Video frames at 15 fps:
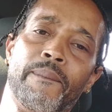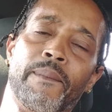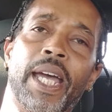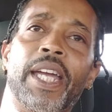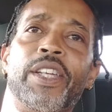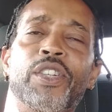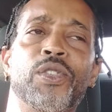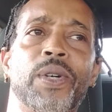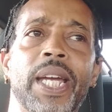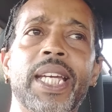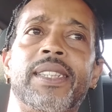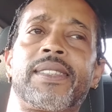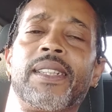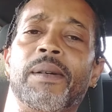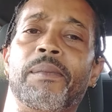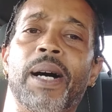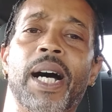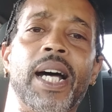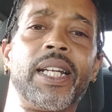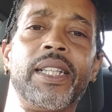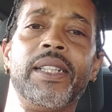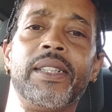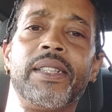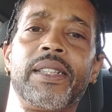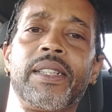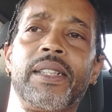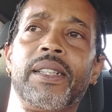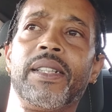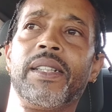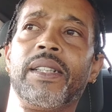and you hit somebody
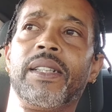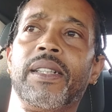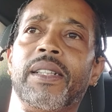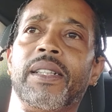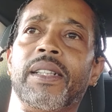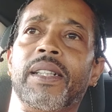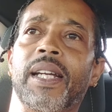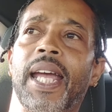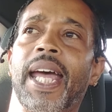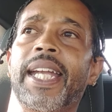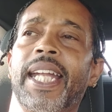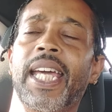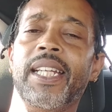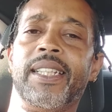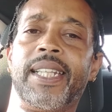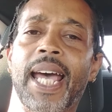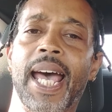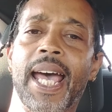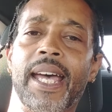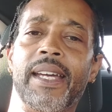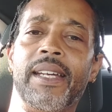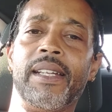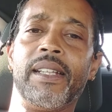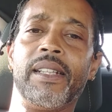and they die,